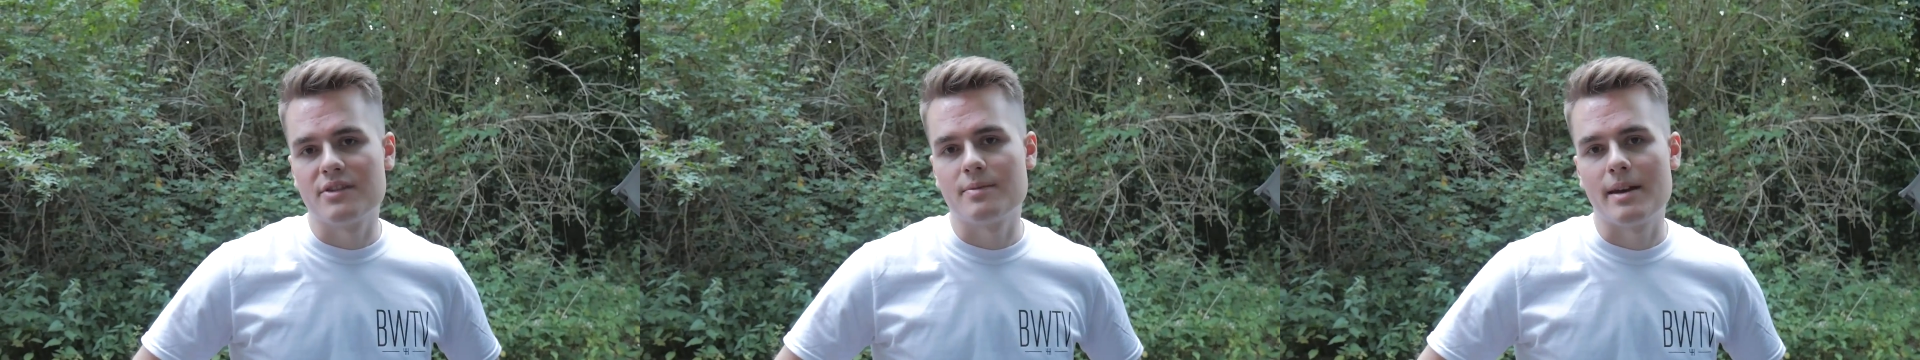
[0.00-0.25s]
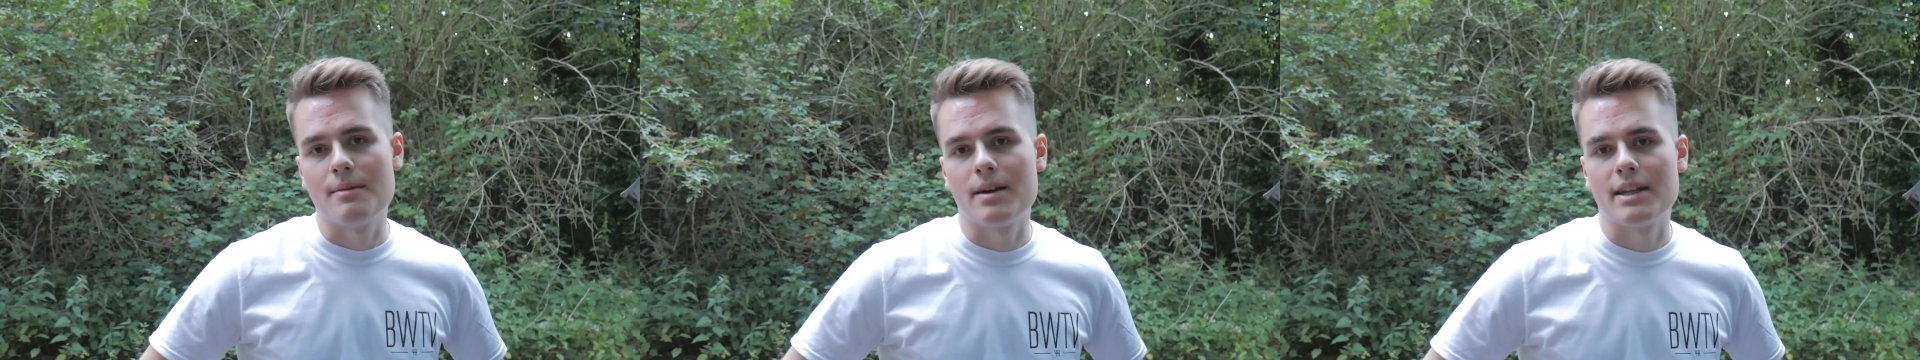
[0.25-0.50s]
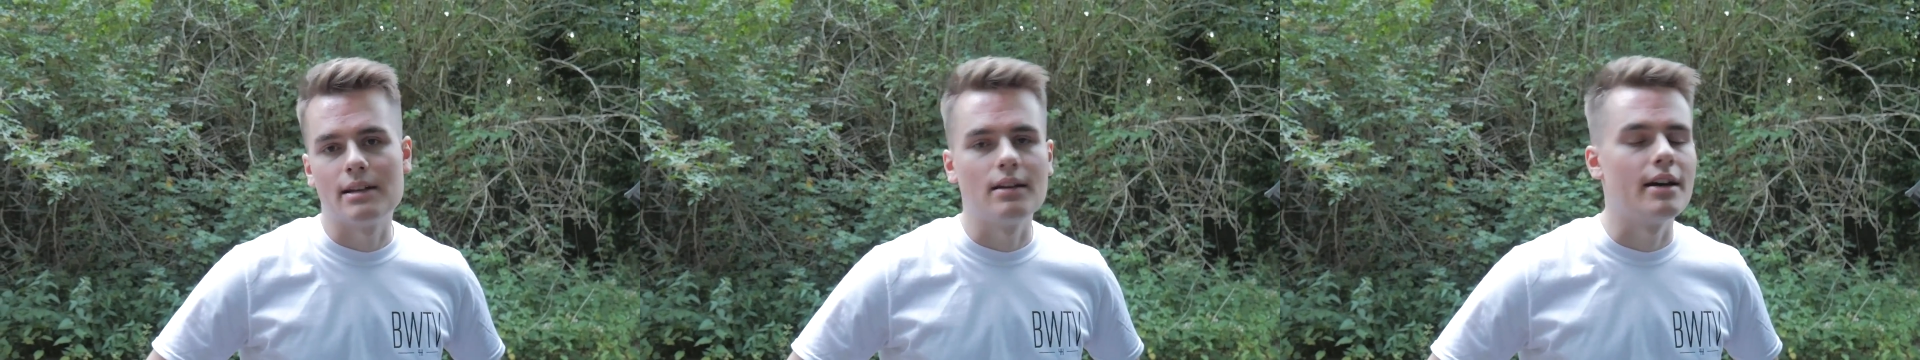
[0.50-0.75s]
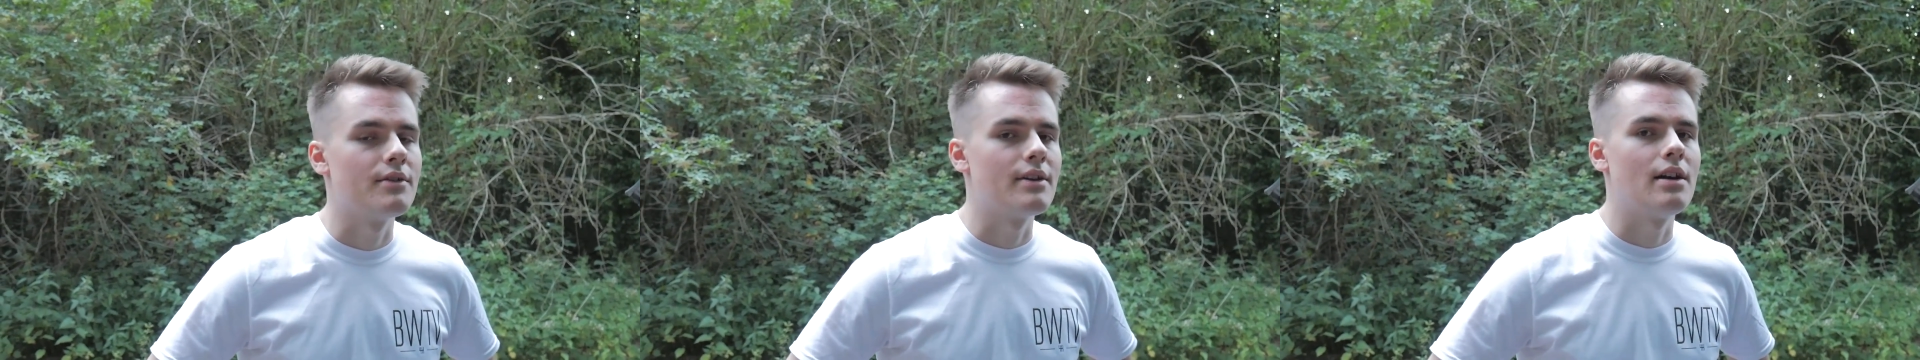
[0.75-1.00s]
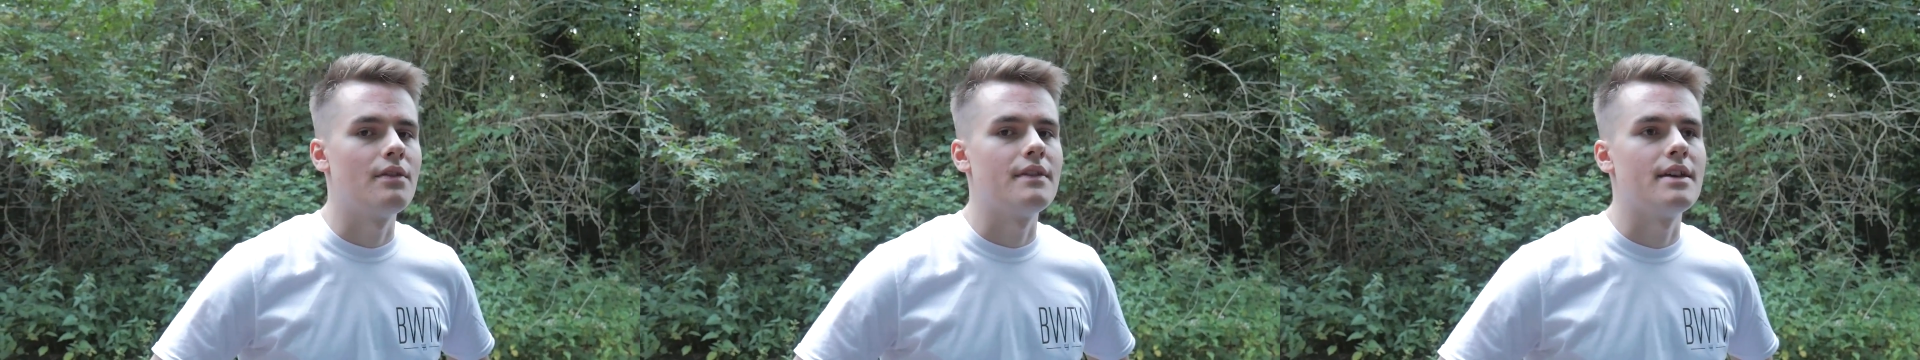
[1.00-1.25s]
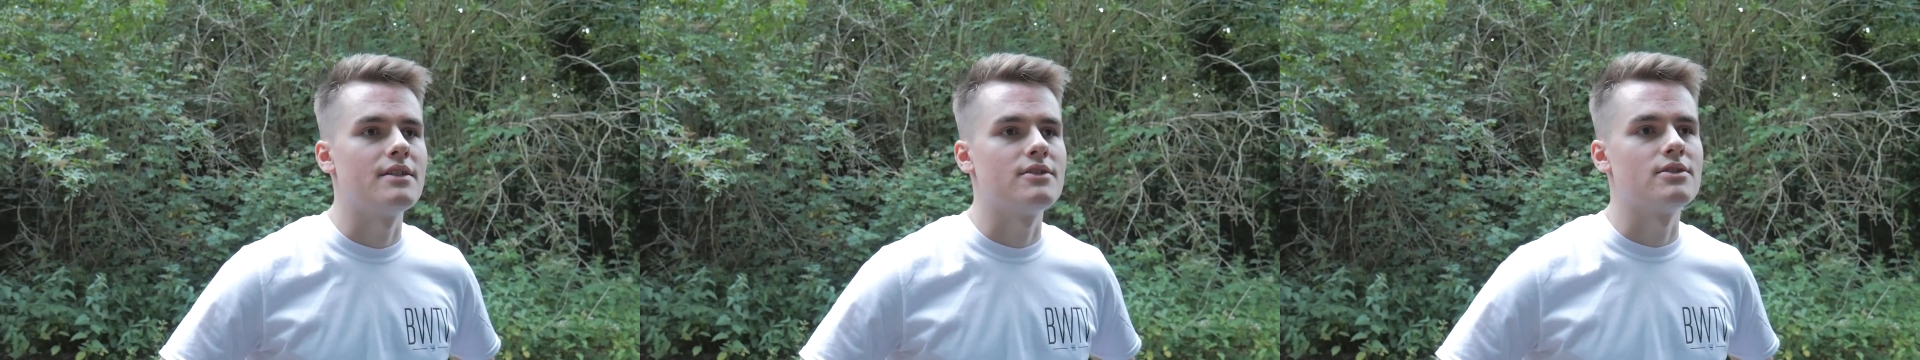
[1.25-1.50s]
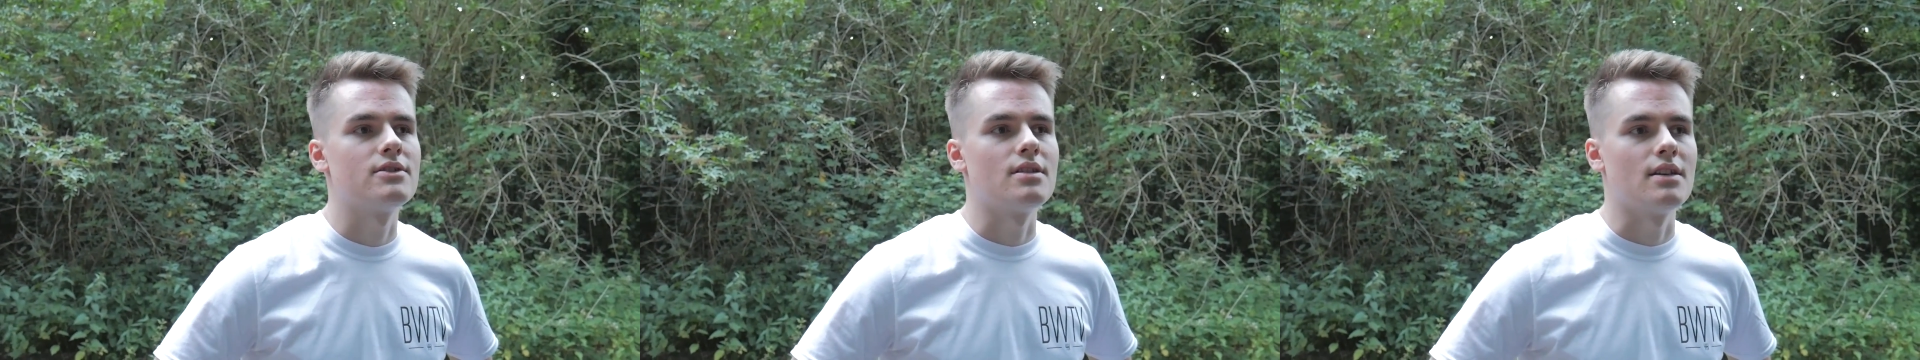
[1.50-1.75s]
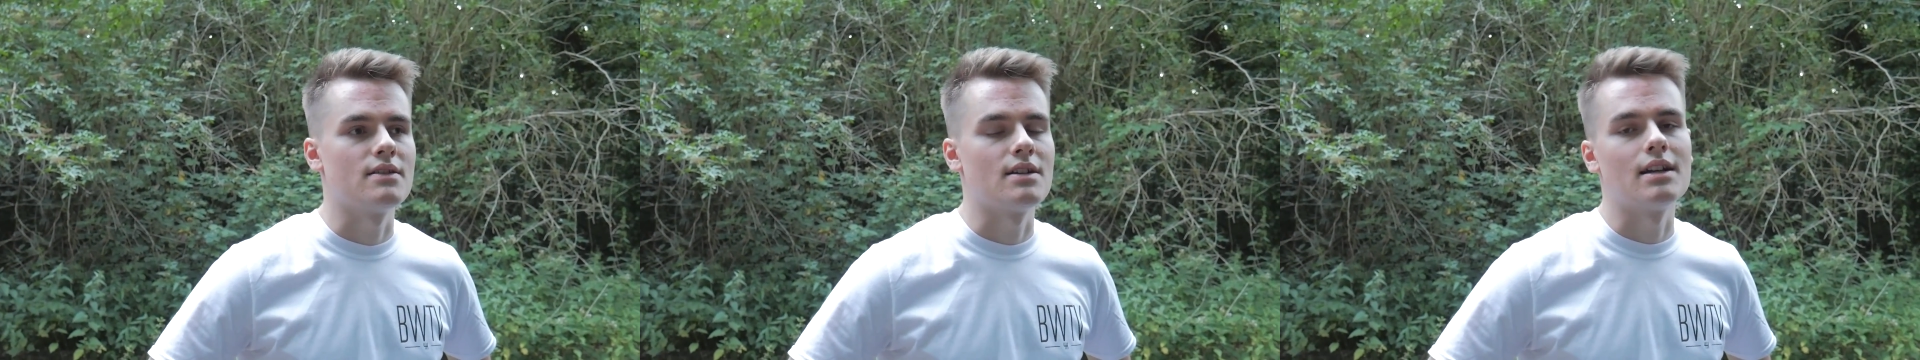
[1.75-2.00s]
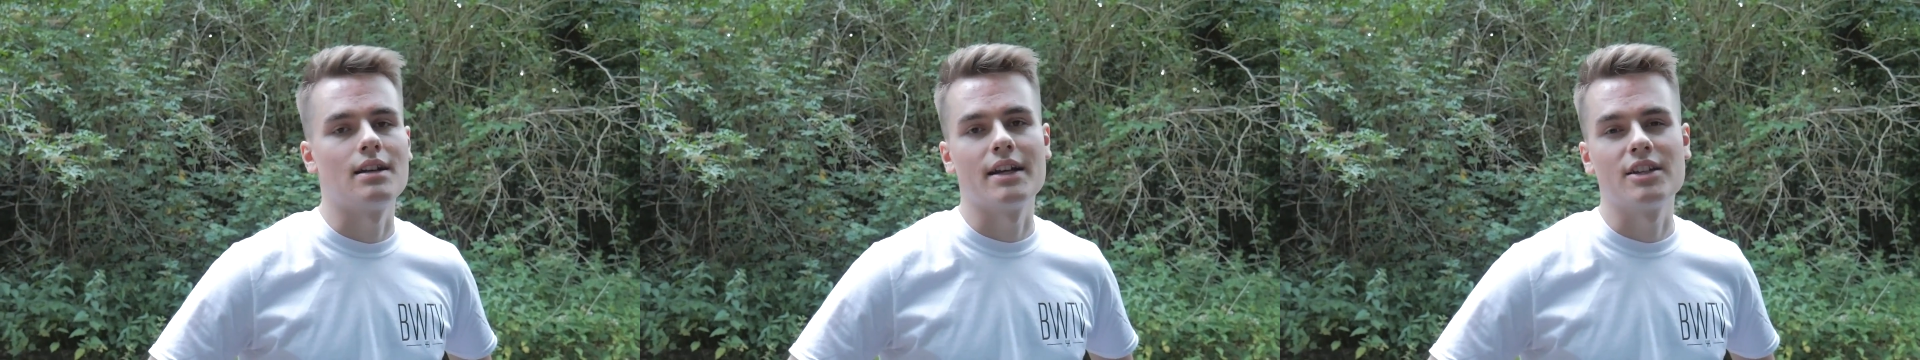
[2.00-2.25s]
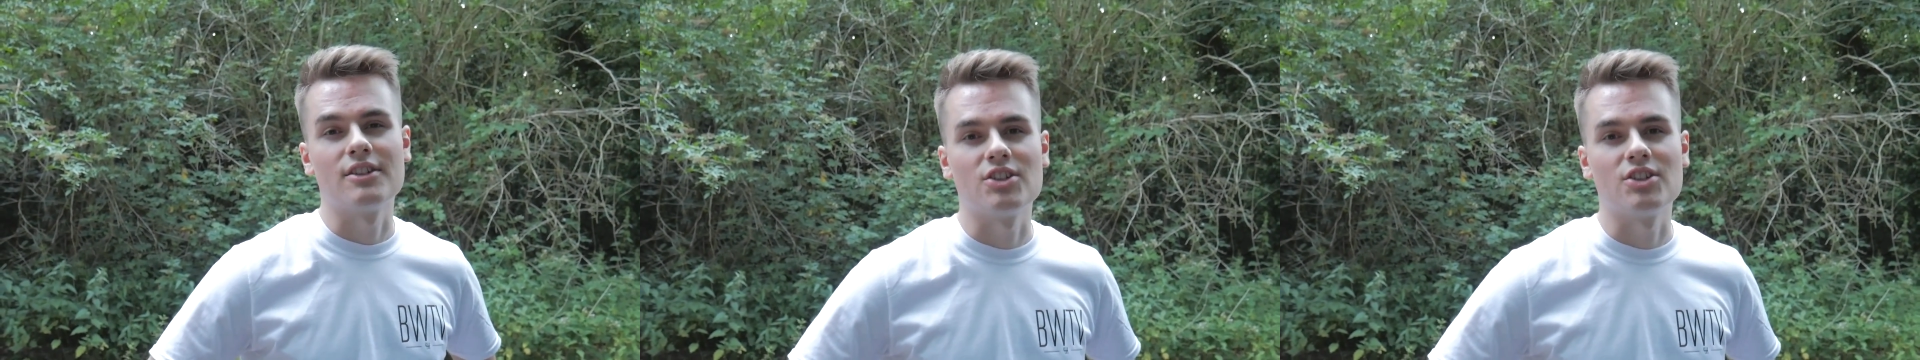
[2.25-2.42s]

spare money lying around, there's just things that I'd like to